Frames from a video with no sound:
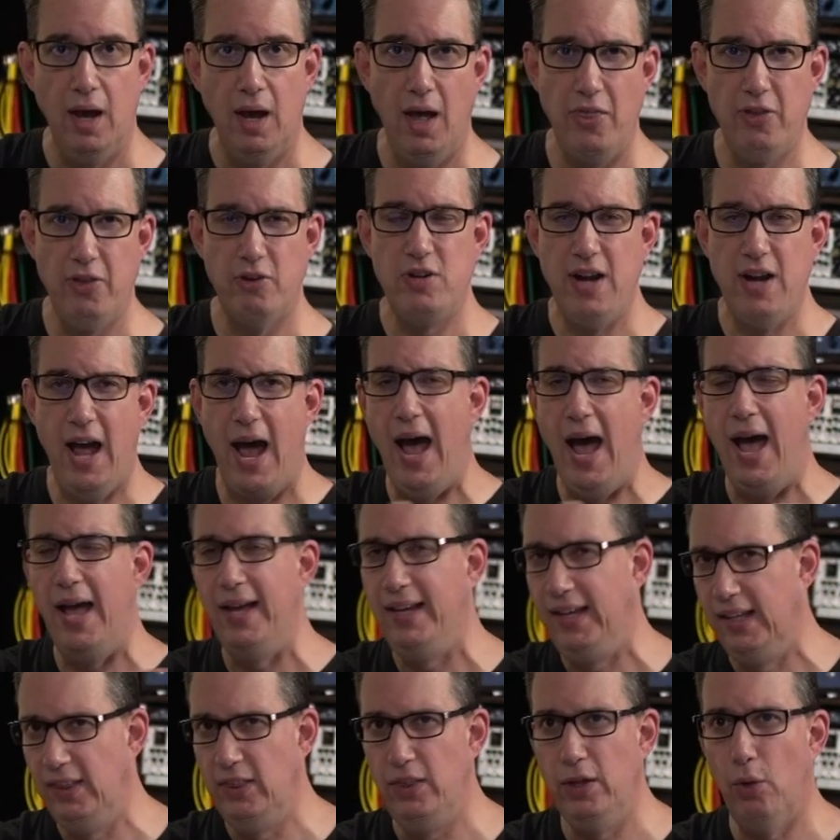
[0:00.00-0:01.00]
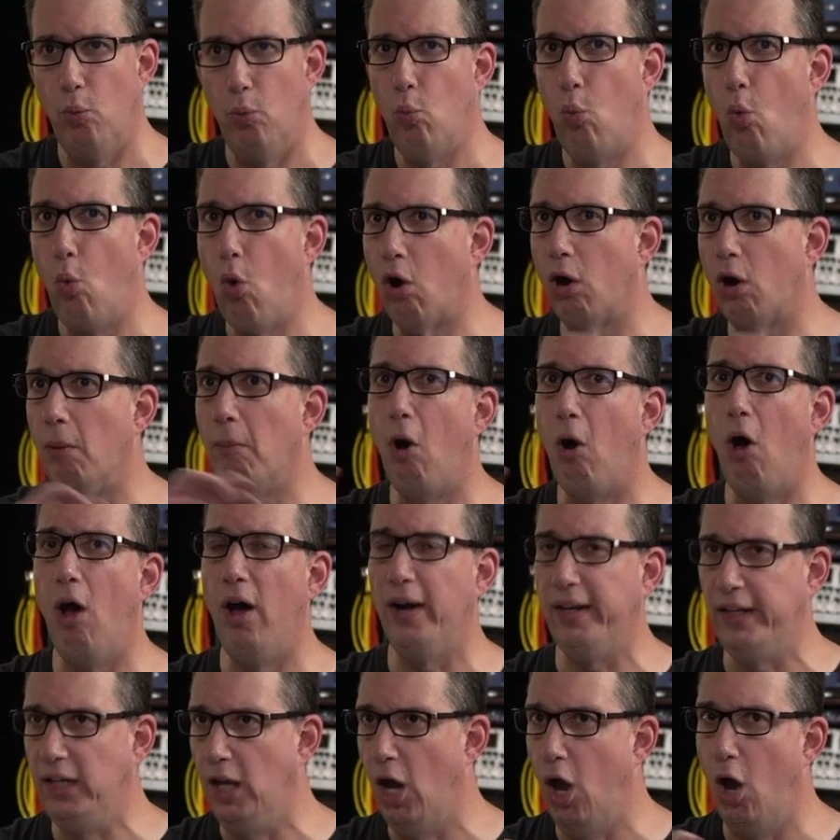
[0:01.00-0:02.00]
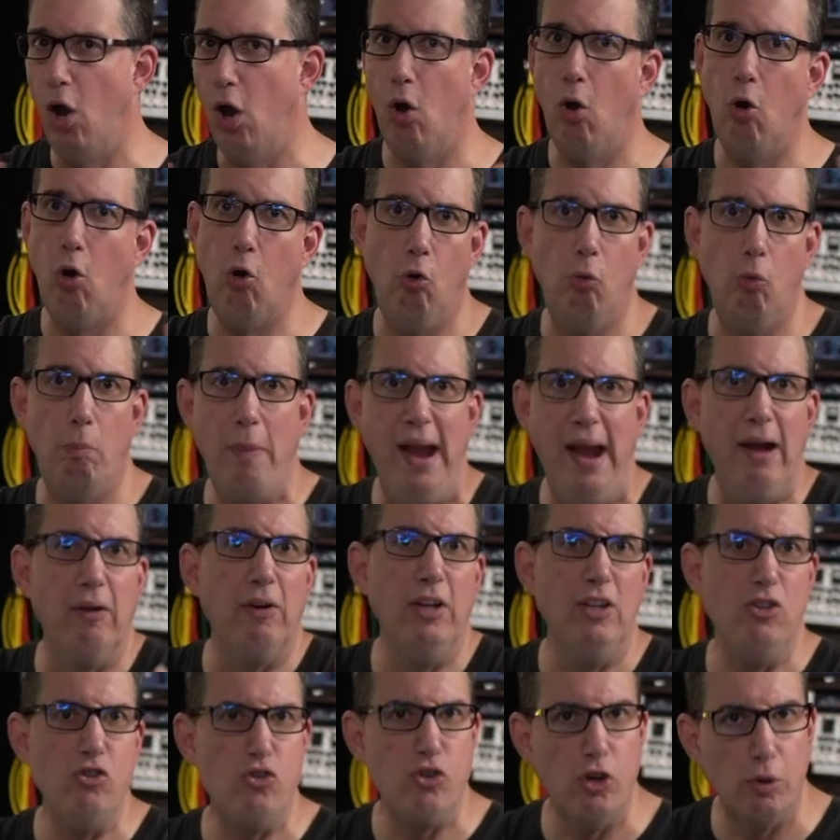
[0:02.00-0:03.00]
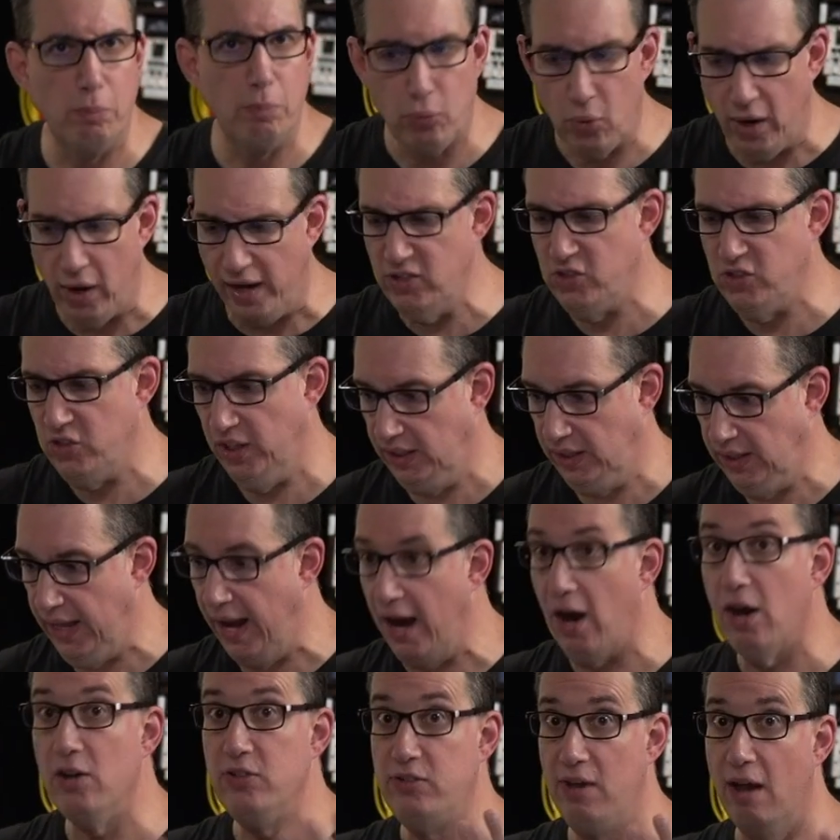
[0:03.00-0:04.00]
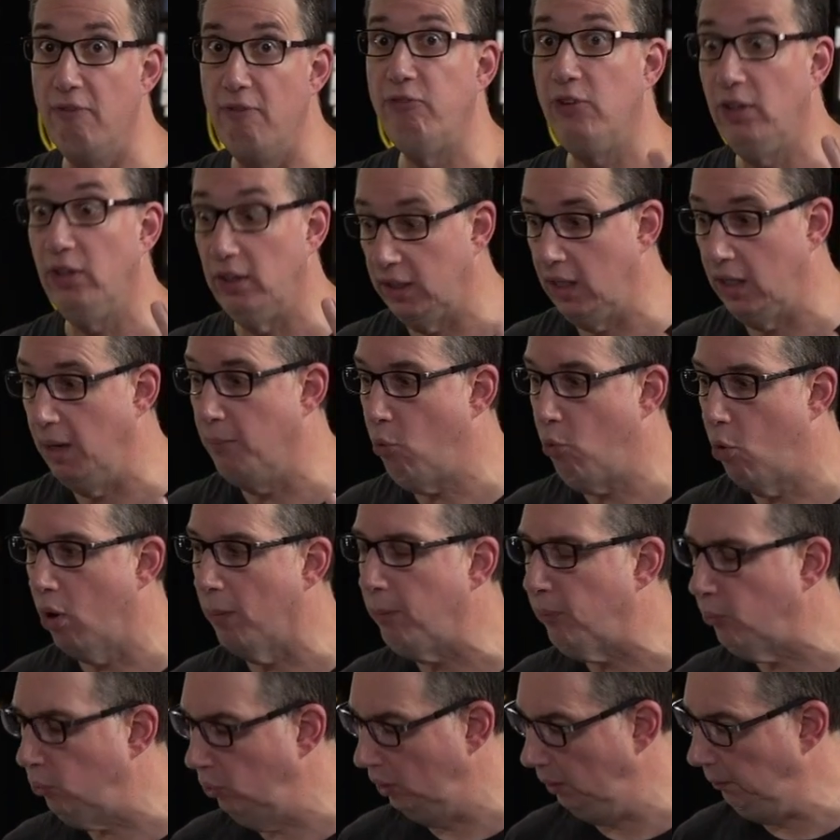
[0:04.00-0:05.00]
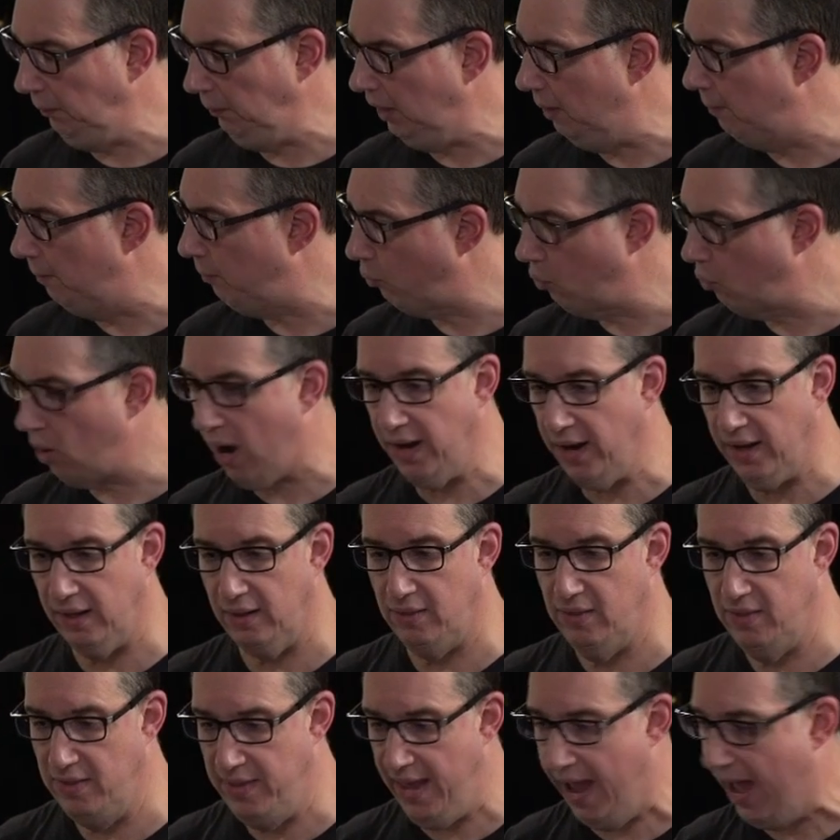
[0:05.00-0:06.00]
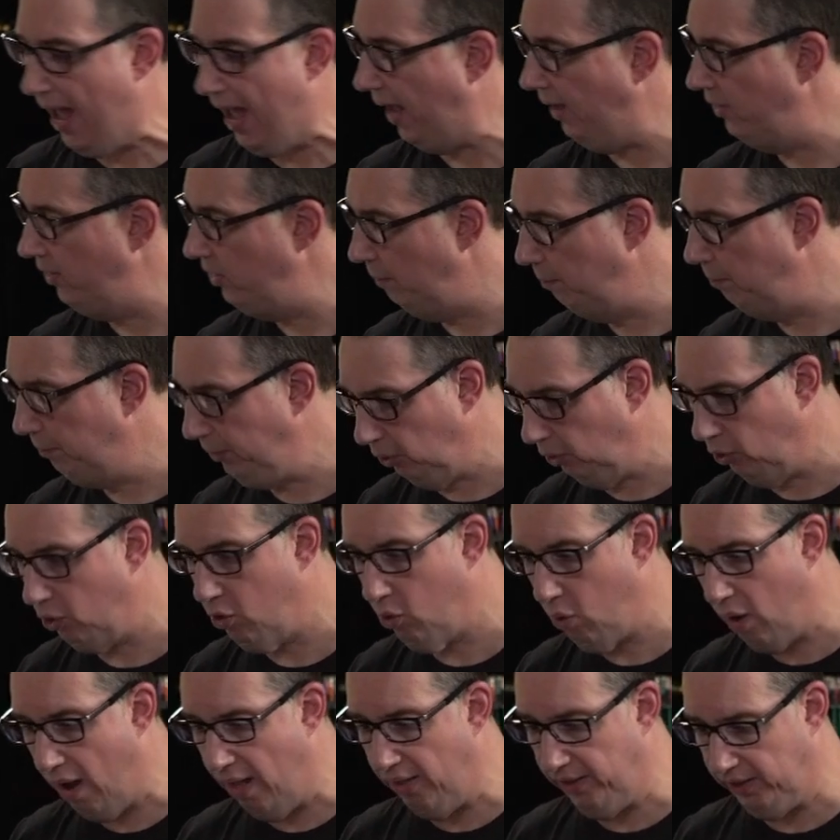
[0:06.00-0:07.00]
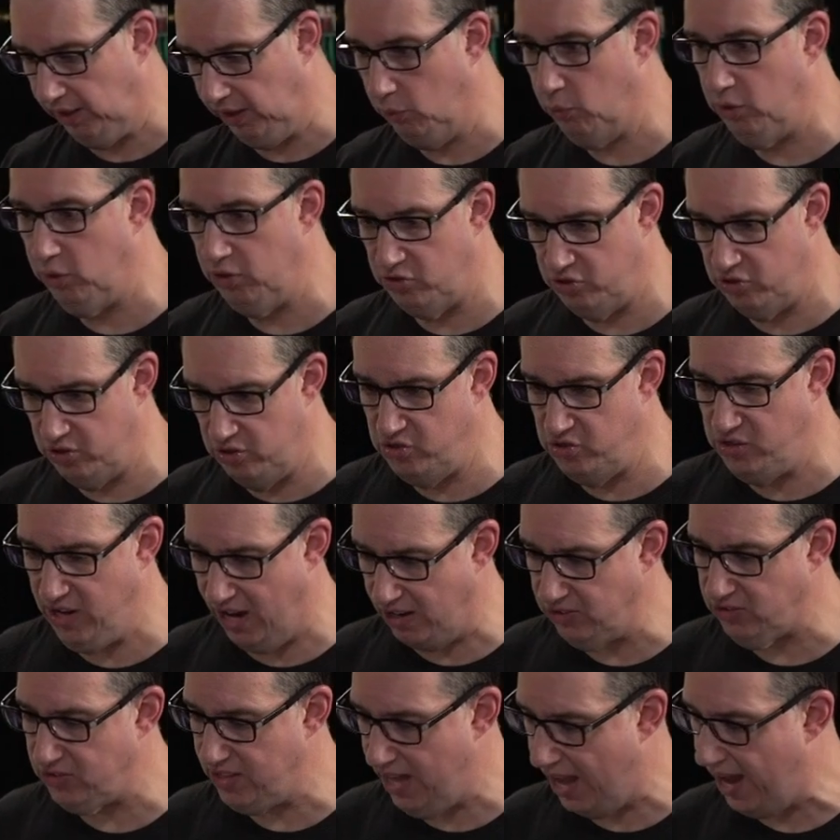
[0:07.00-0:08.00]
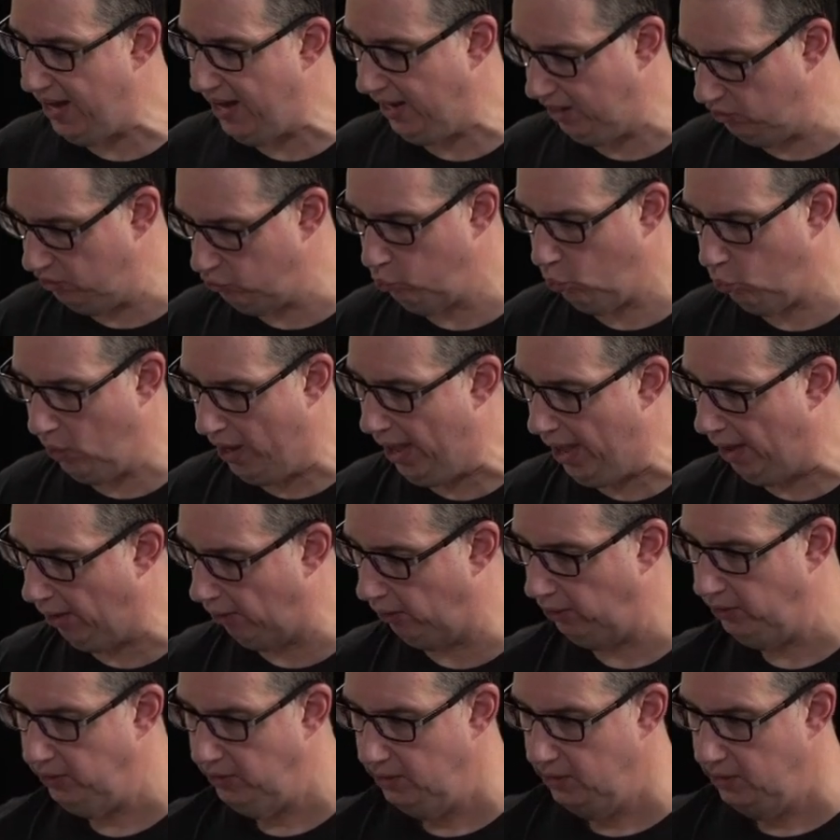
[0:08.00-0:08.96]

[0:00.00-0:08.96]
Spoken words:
They're not in the Warm Audio Behringer pricing. They are definitely a more premium product than that, and the build quality would suggest that as well.